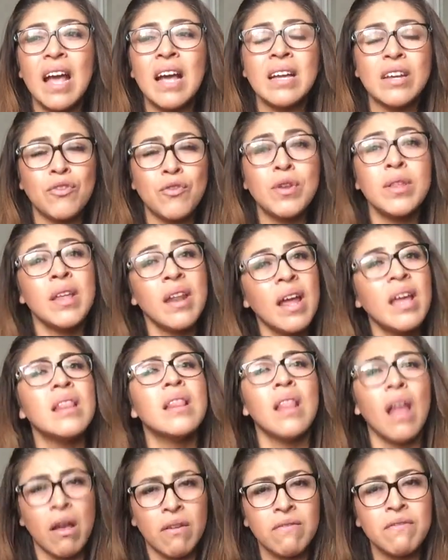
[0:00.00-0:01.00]
a career that I
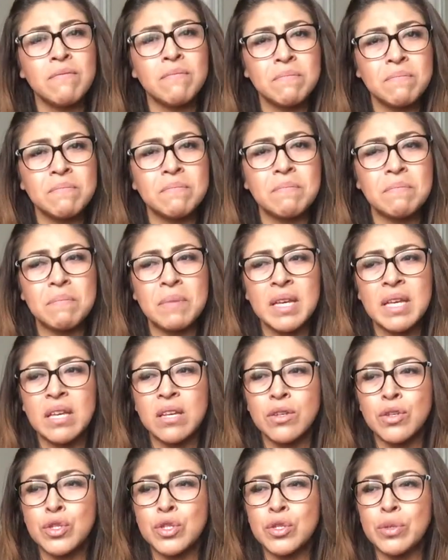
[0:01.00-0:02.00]
love,
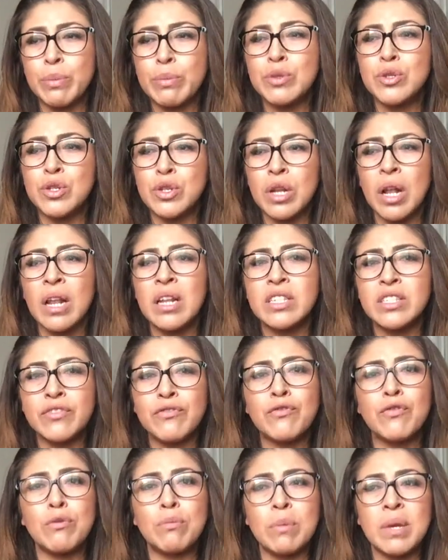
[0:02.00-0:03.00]
because
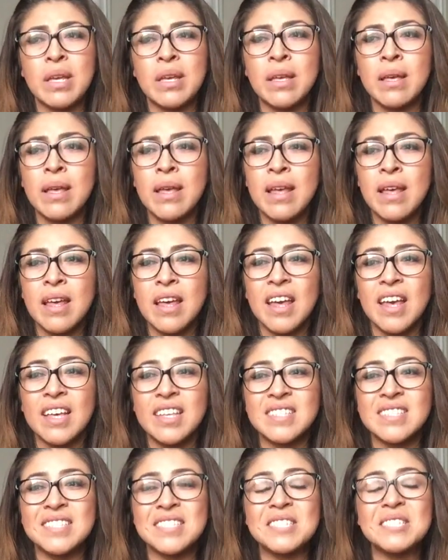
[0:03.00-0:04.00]
journalism for me
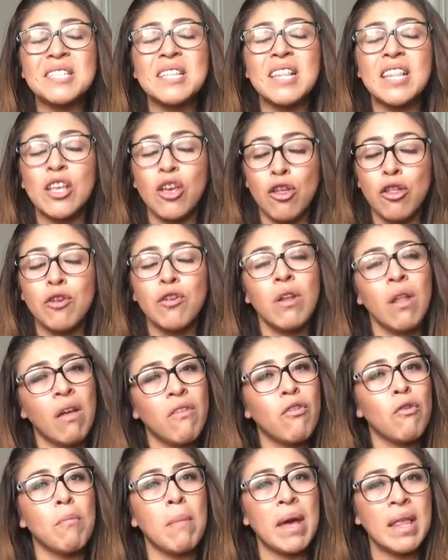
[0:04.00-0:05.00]
is the other
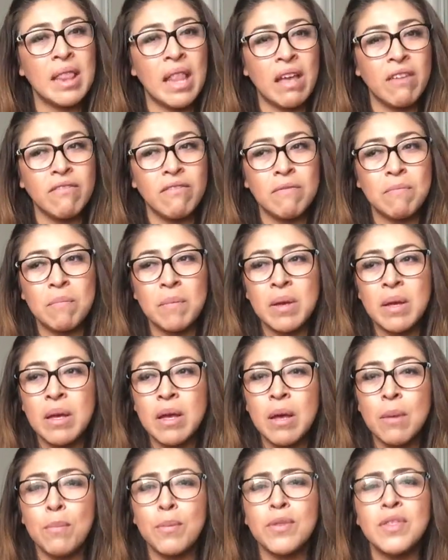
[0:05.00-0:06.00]
love of my life.
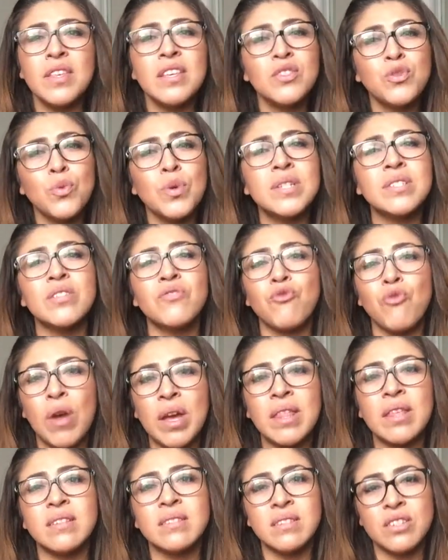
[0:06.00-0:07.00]
But this was the
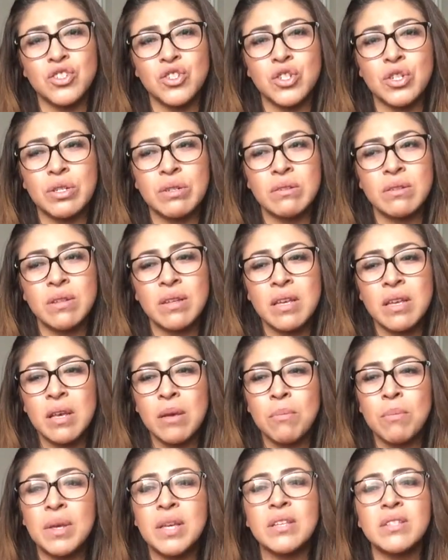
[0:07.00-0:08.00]
right decision,
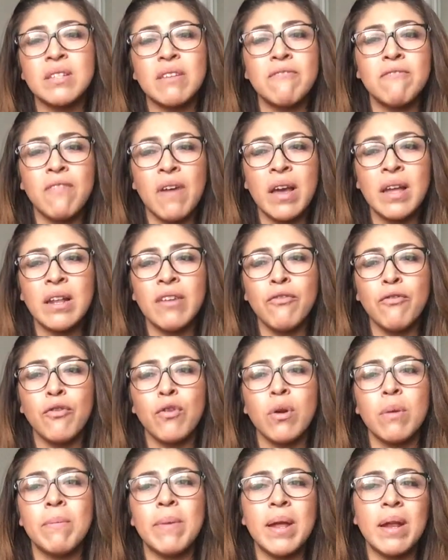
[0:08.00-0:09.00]
because I'm fighting
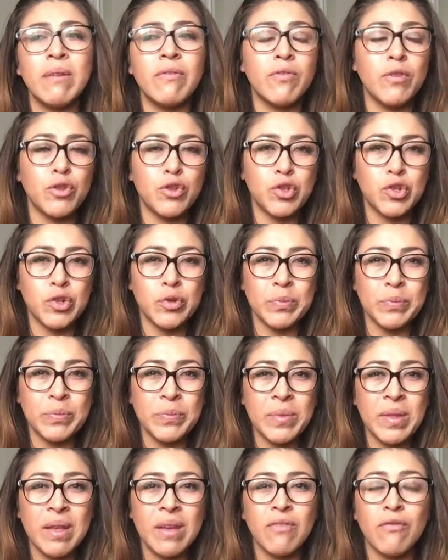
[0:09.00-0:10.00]
for a better future
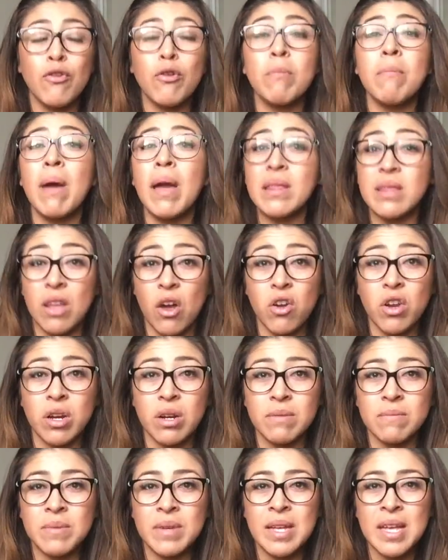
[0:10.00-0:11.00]
for my
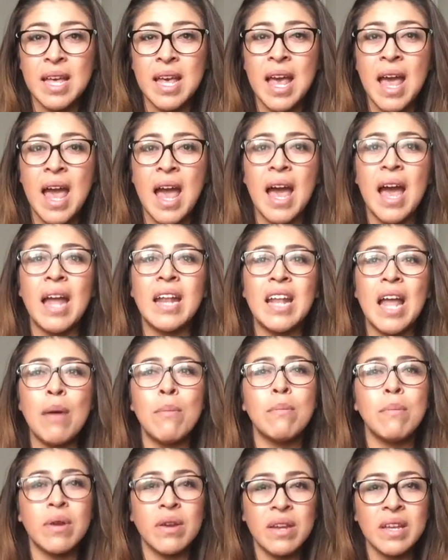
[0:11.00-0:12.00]
daughter, an
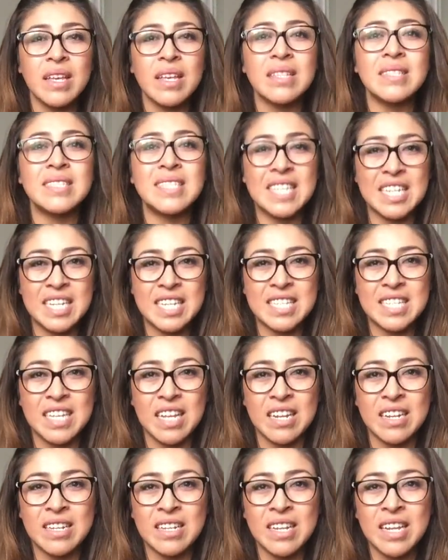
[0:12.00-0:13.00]
American
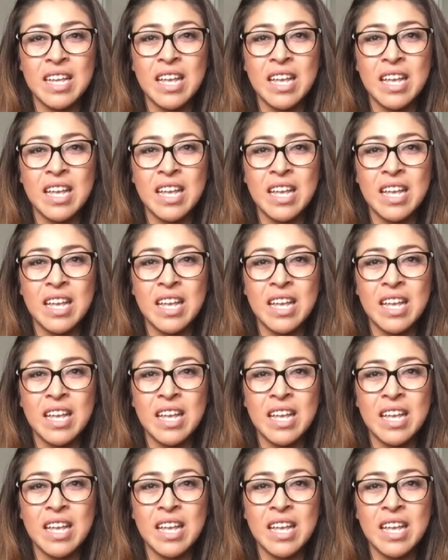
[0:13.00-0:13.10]
citizen,